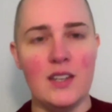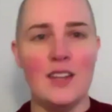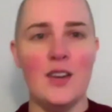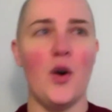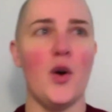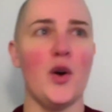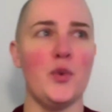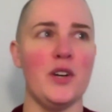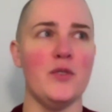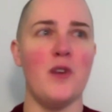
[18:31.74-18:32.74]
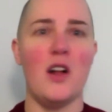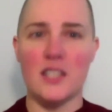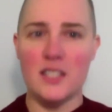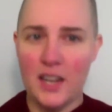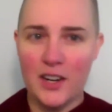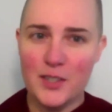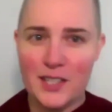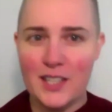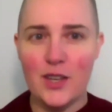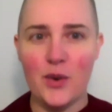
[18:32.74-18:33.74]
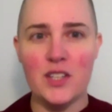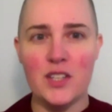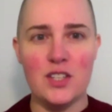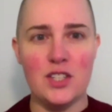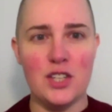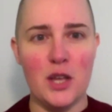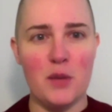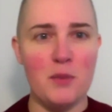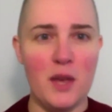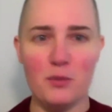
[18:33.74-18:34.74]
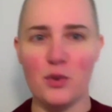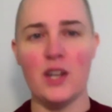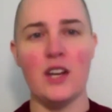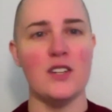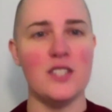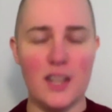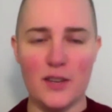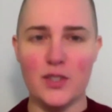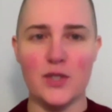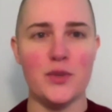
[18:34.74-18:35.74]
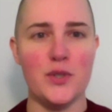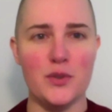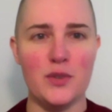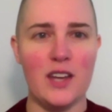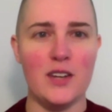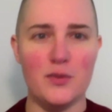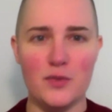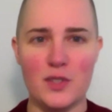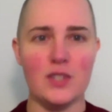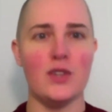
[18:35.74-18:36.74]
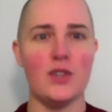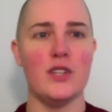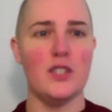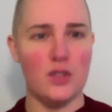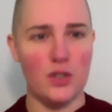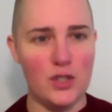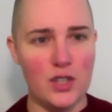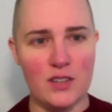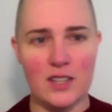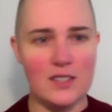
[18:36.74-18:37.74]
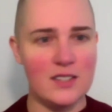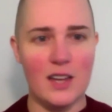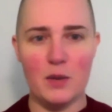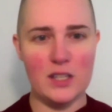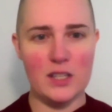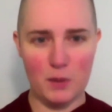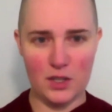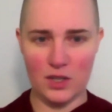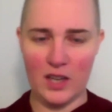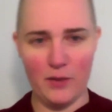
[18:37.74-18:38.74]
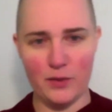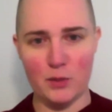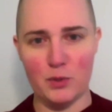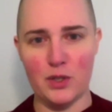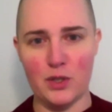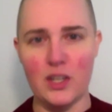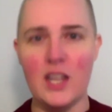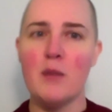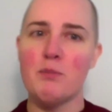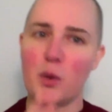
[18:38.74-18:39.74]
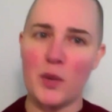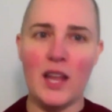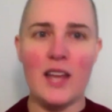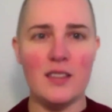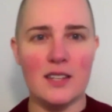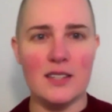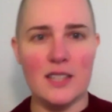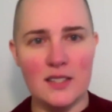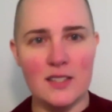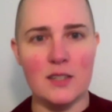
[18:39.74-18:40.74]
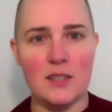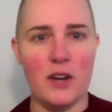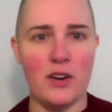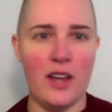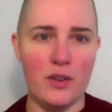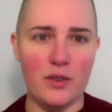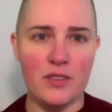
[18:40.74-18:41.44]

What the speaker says: Or we're voluntarily going to the gym and putting ourselves through kind of physical exertion that's not especially comfortable, but we like that it leads to better health.